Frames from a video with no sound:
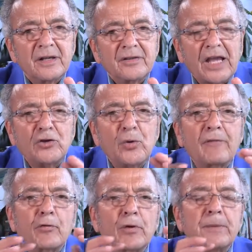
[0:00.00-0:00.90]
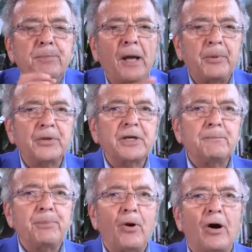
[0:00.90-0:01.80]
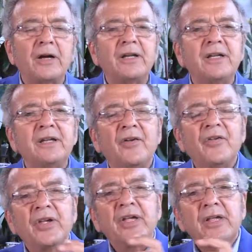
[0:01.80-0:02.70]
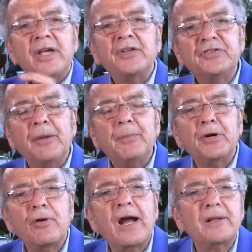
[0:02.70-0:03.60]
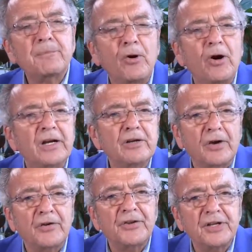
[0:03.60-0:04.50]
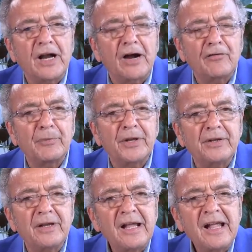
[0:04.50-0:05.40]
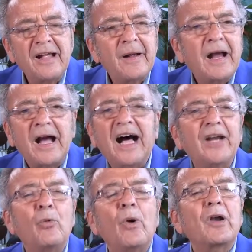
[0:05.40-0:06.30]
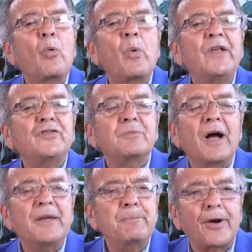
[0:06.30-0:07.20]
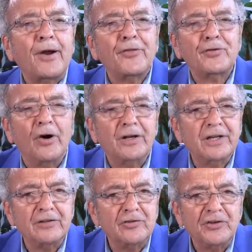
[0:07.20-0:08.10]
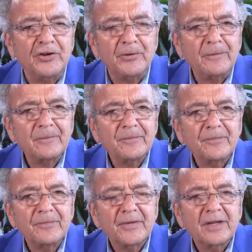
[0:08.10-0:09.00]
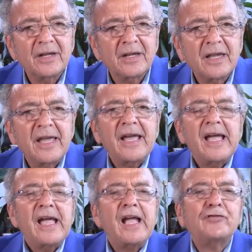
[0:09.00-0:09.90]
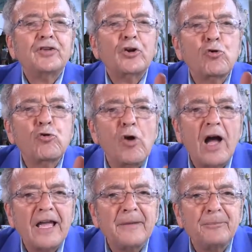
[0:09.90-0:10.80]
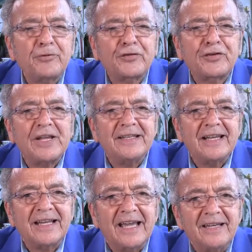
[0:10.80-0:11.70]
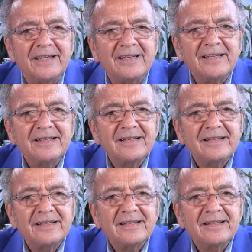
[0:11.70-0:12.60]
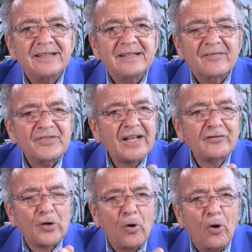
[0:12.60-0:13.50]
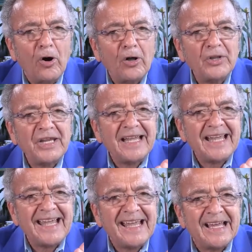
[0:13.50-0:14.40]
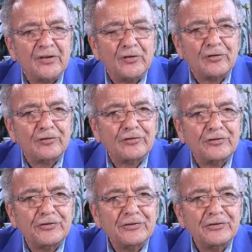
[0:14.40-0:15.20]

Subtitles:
that you have a Republican Party and a Democratic Party running the government, I don't want to waste my breath talking to you. It's a crime syndicate. That's all it is.